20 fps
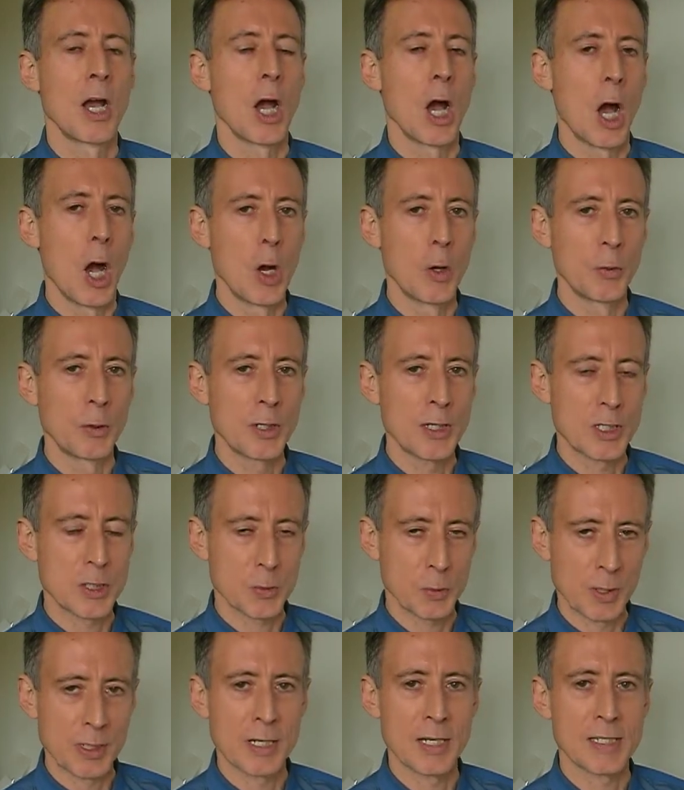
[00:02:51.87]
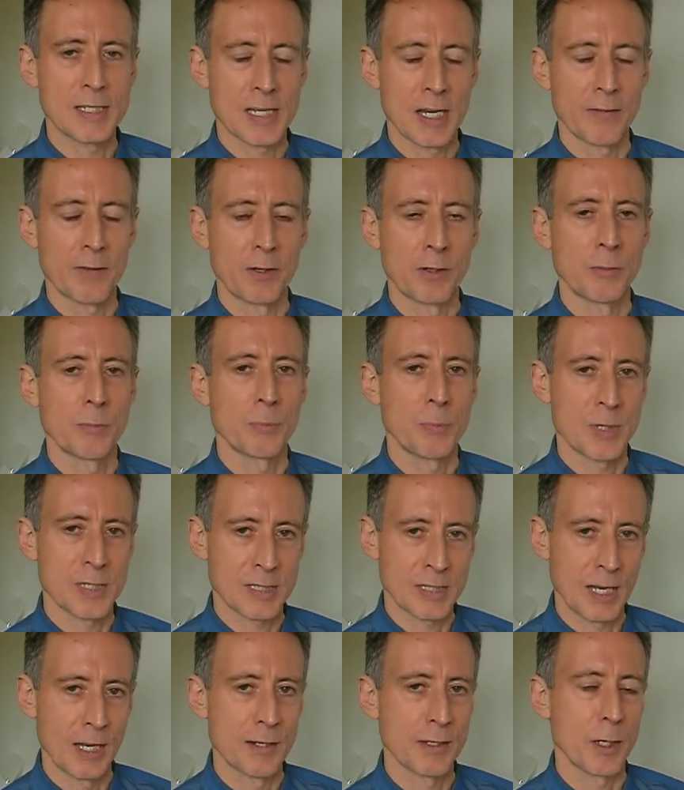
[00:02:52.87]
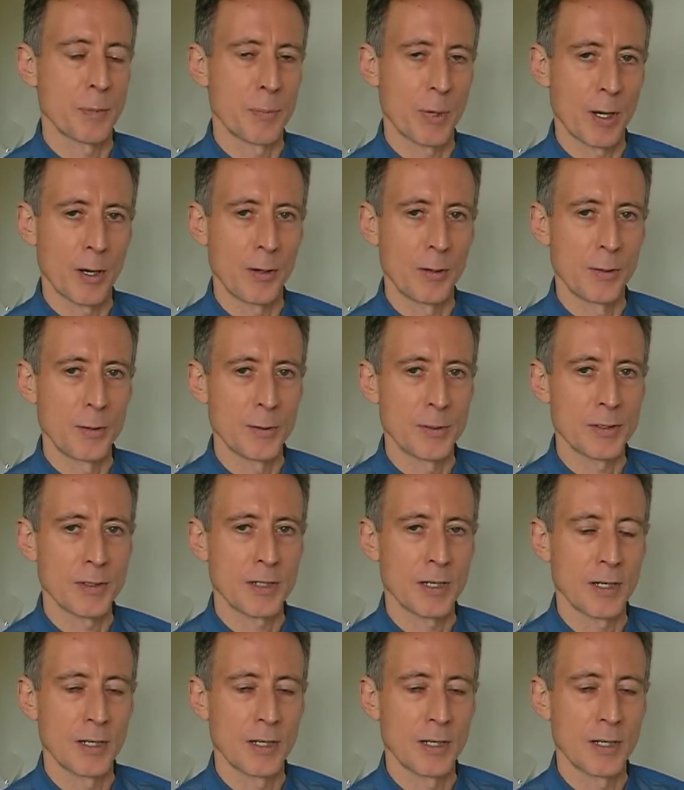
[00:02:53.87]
only 27% opposed.